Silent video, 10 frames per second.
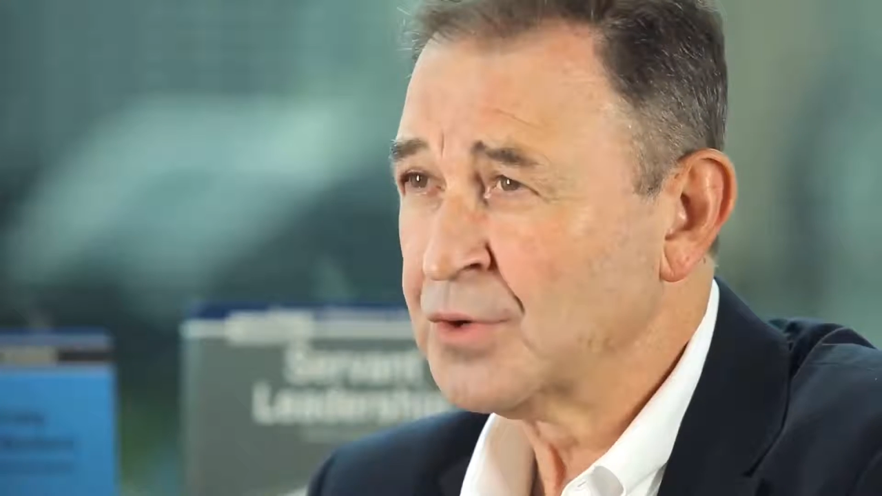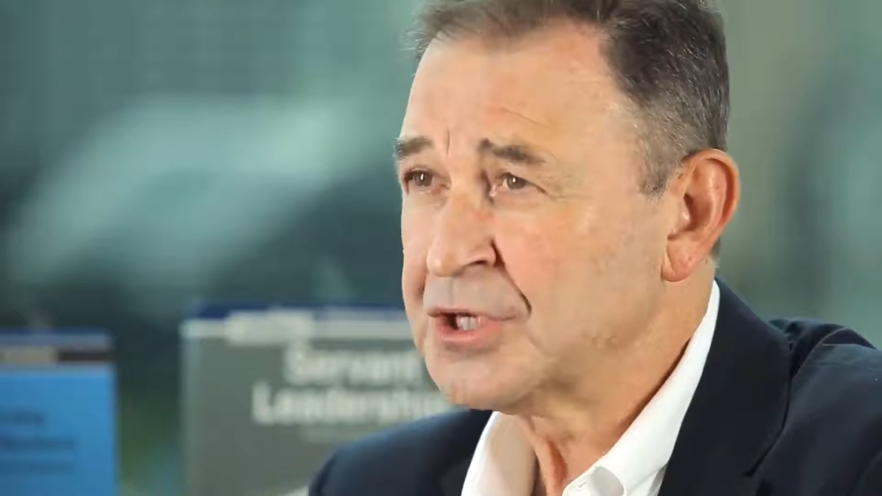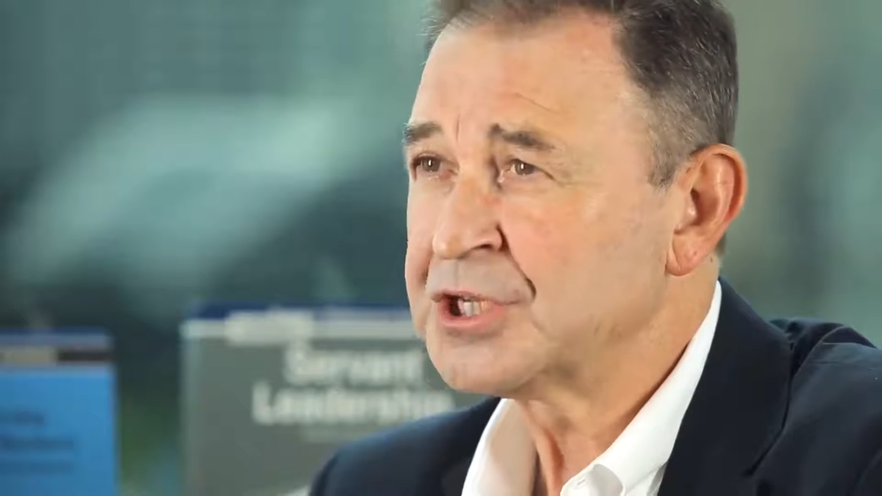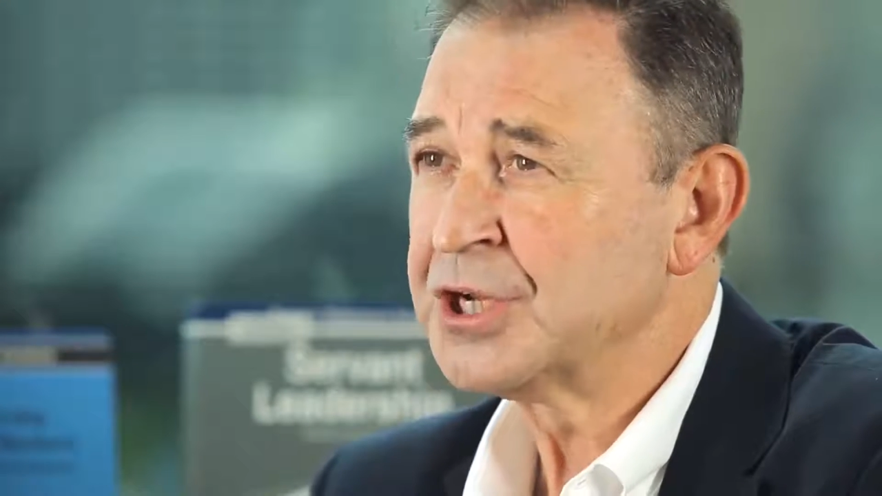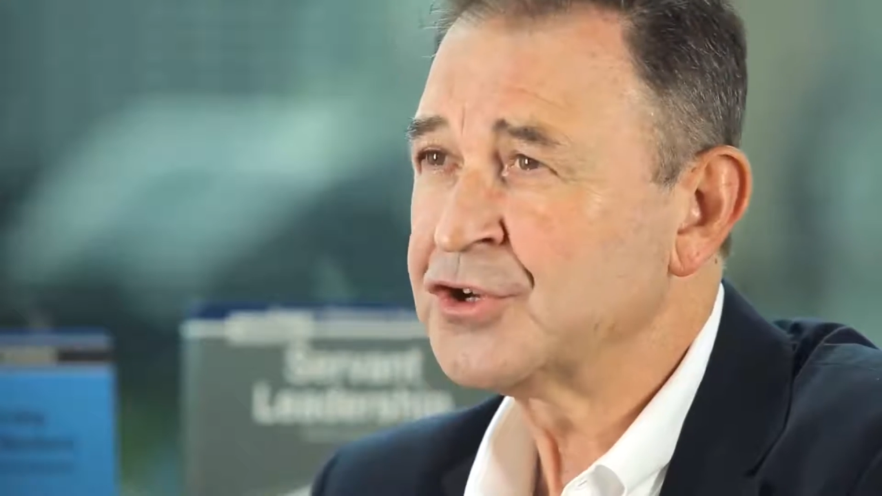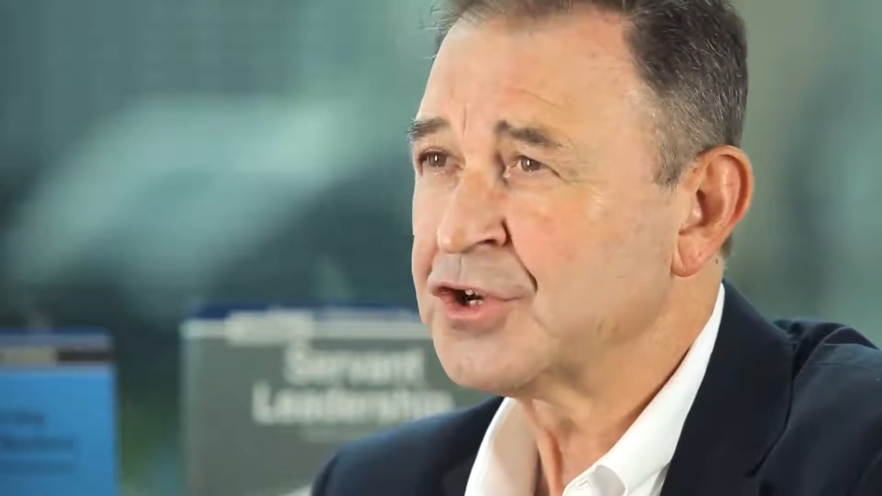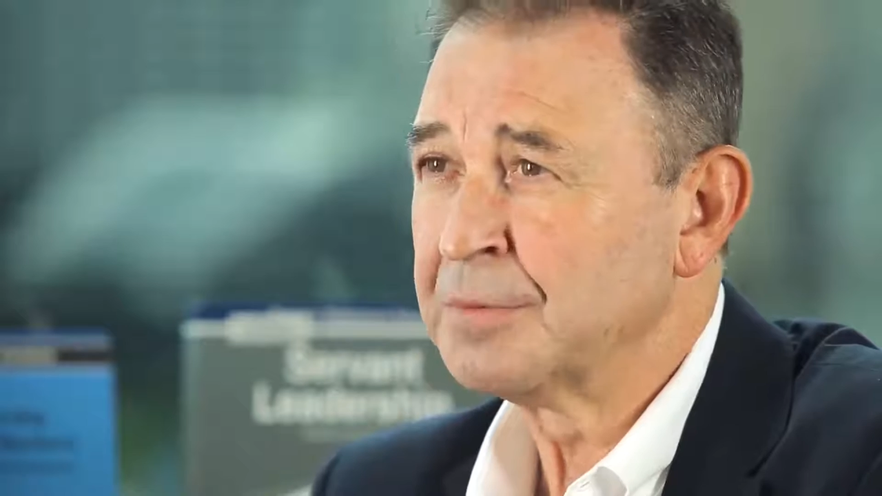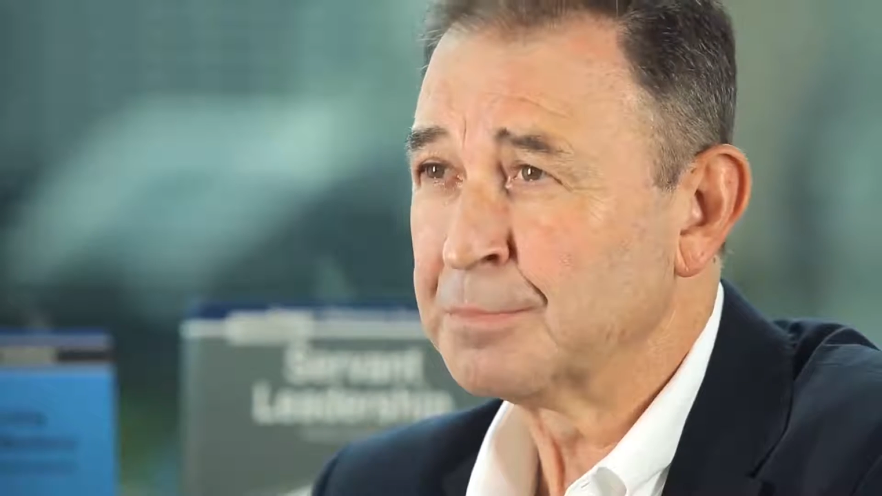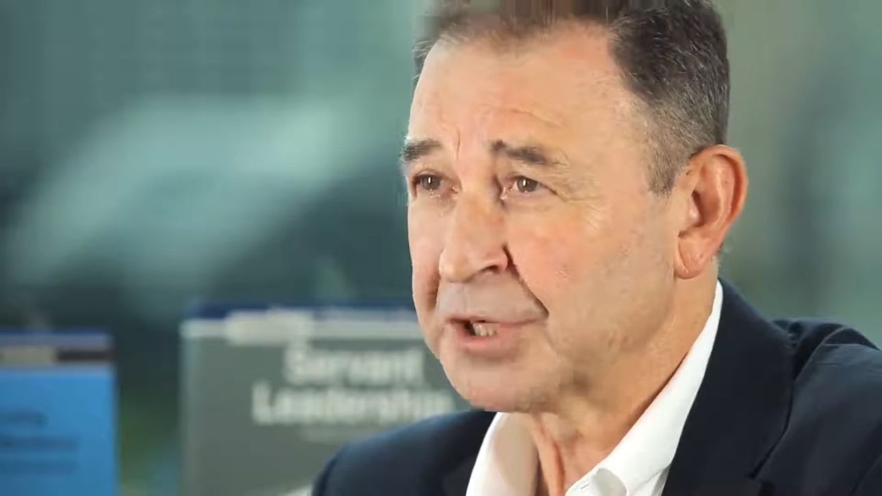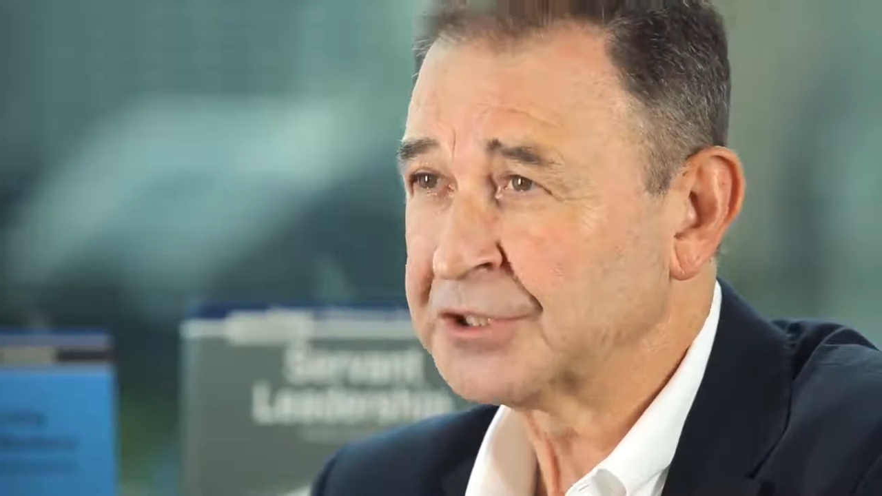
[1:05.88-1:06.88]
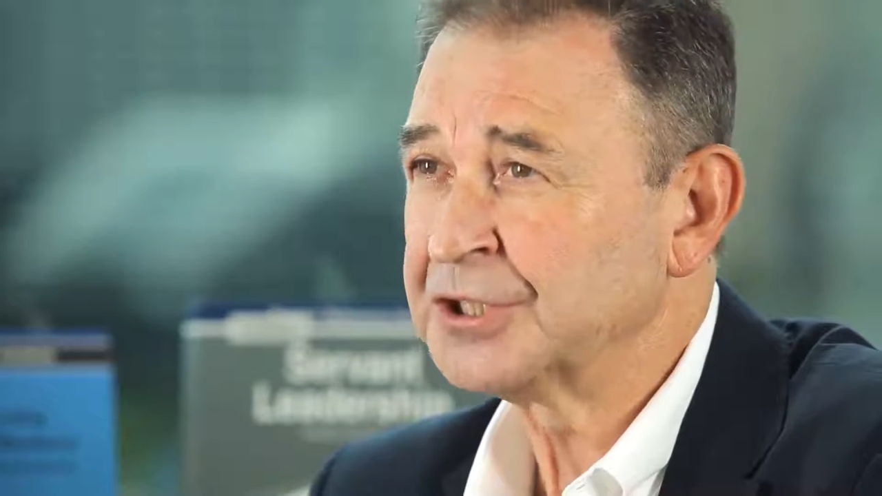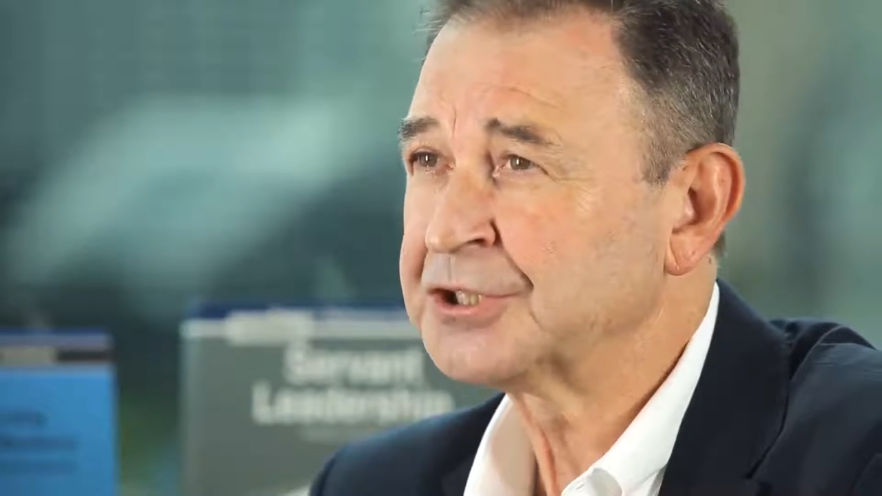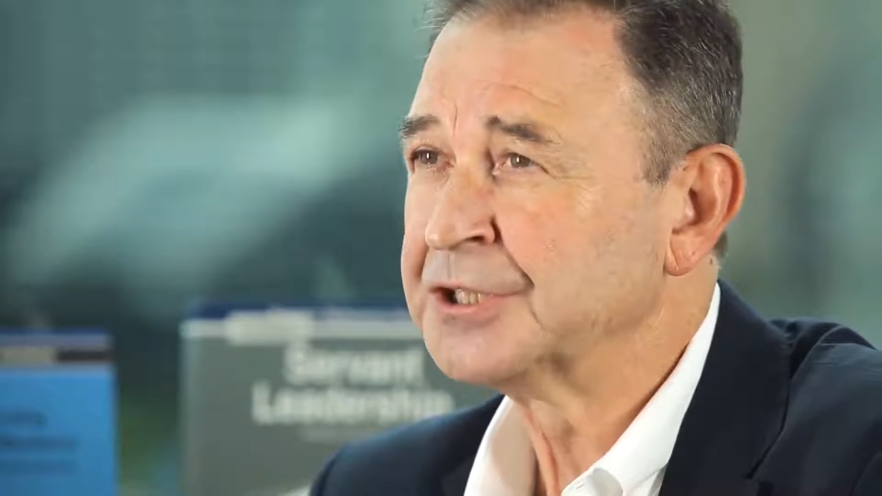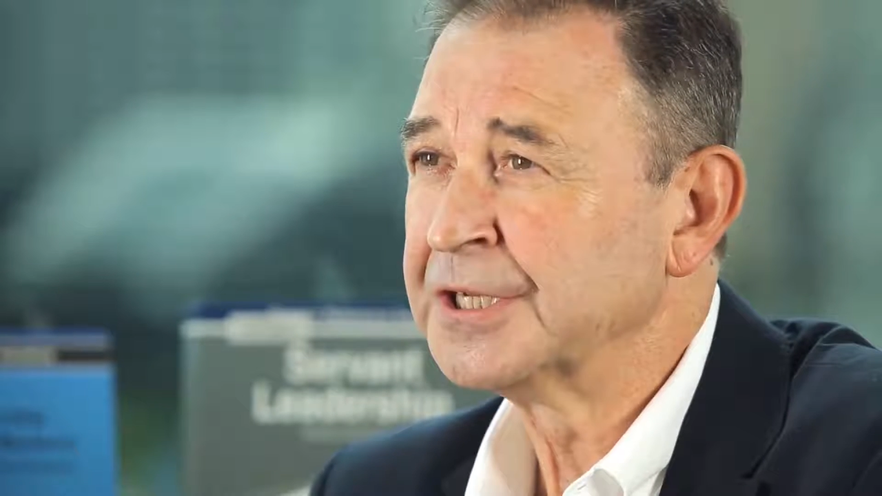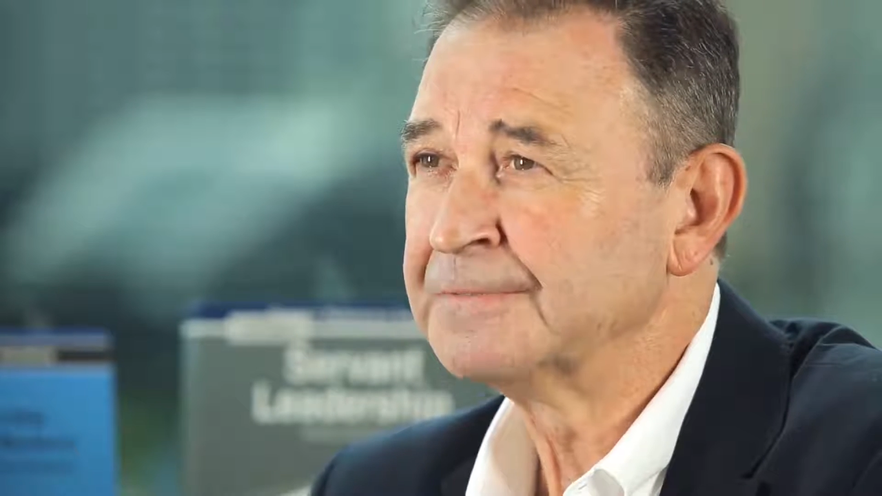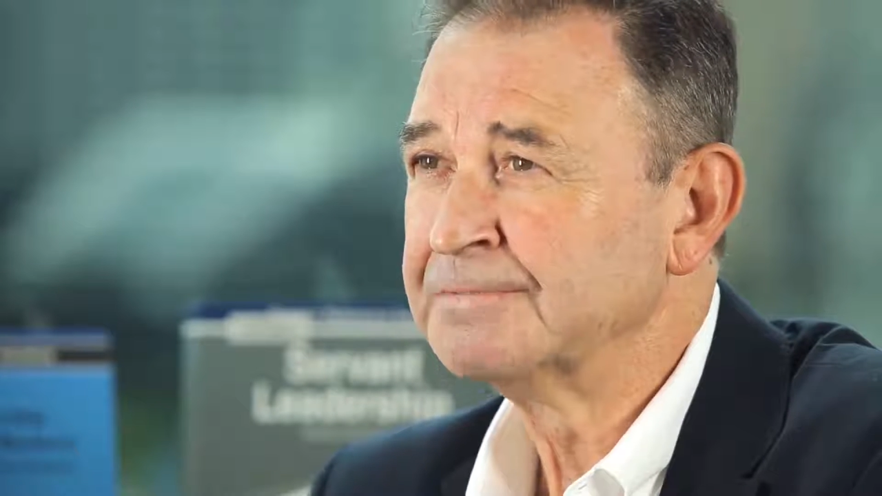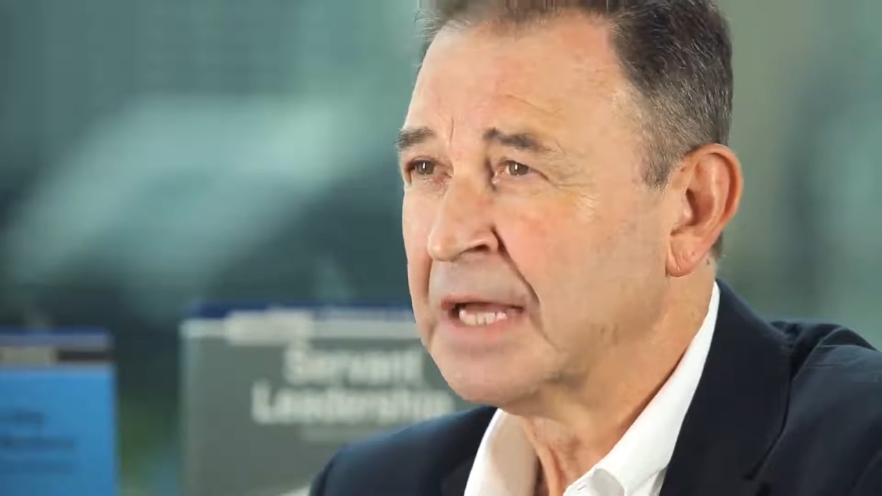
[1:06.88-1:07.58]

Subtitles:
researcher and practitioner,